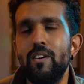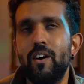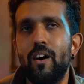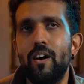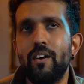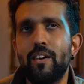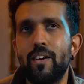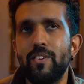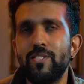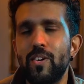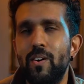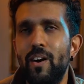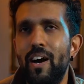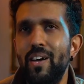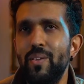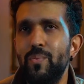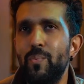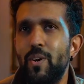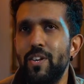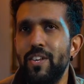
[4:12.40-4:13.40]
Okay, so I
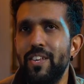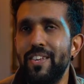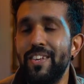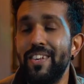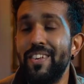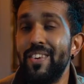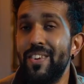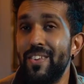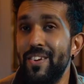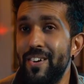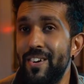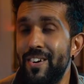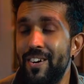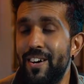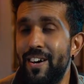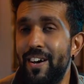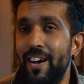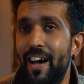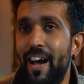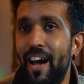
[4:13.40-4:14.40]
had one in India,
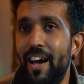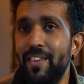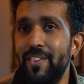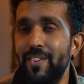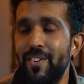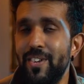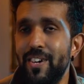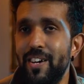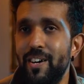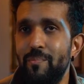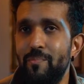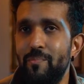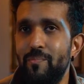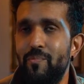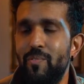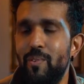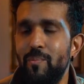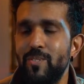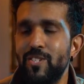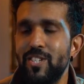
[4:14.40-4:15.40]
and
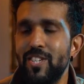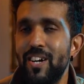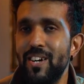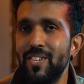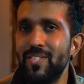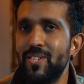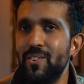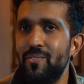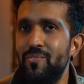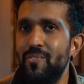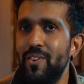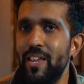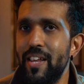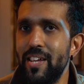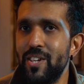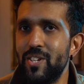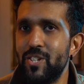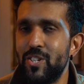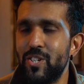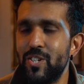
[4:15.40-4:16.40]
from start to
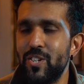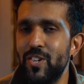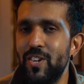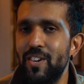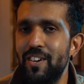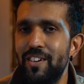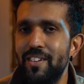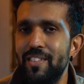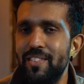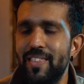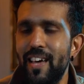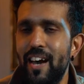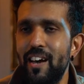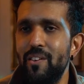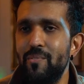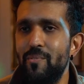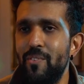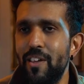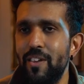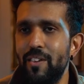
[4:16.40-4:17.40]
finish, that
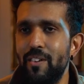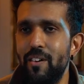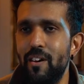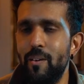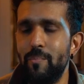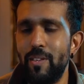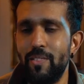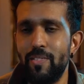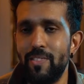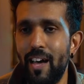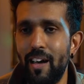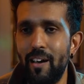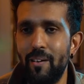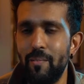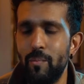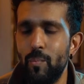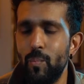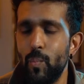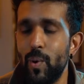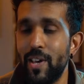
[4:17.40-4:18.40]
event, I mean, that
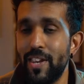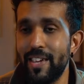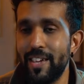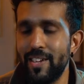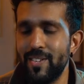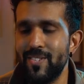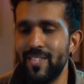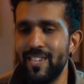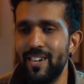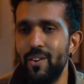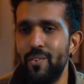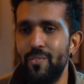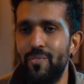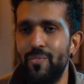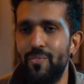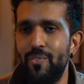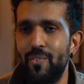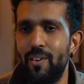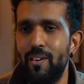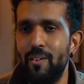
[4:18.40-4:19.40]
wedding
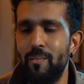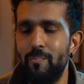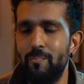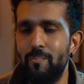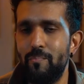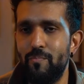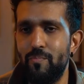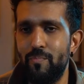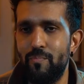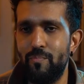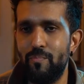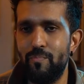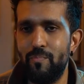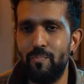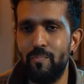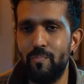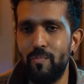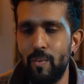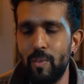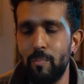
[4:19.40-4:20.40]
itself,
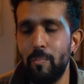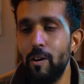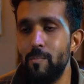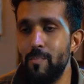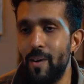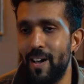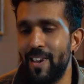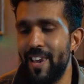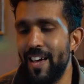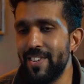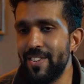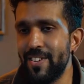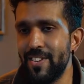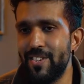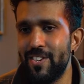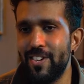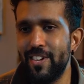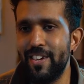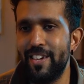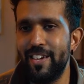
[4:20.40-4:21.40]
from the moment I
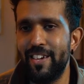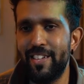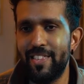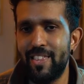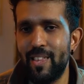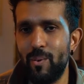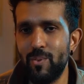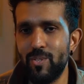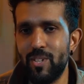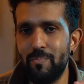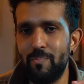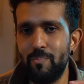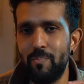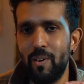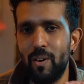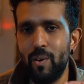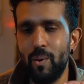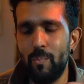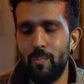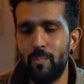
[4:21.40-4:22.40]
landed, there was a
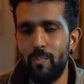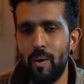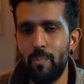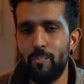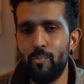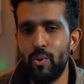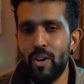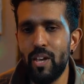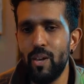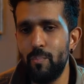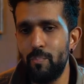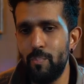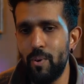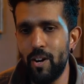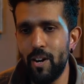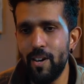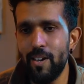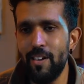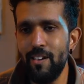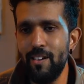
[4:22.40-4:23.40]

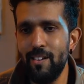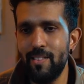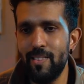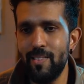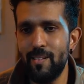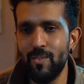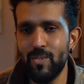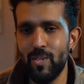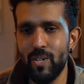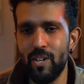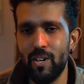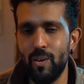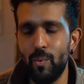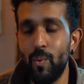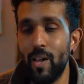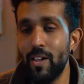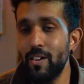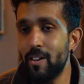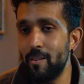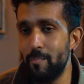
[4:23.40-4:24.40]
pre-party, there was a
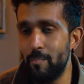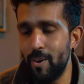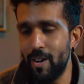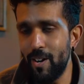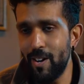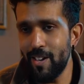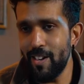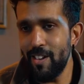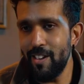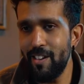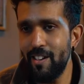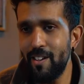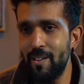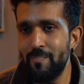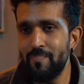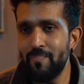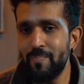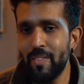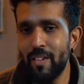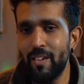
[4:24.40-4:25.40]
welcome party,
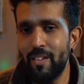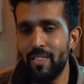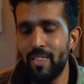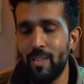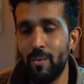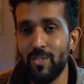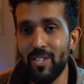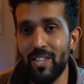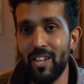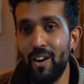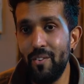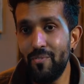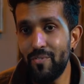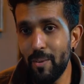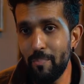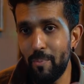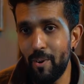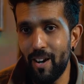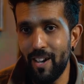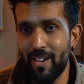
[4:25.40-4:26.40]
there was an after
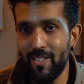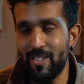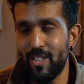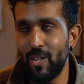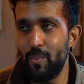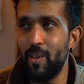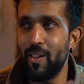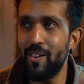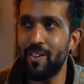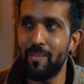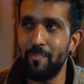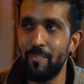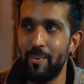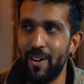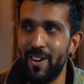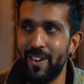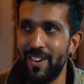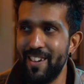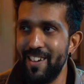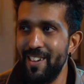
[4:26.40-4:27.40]
party to the welcome
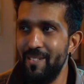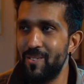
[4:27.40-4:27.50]
party,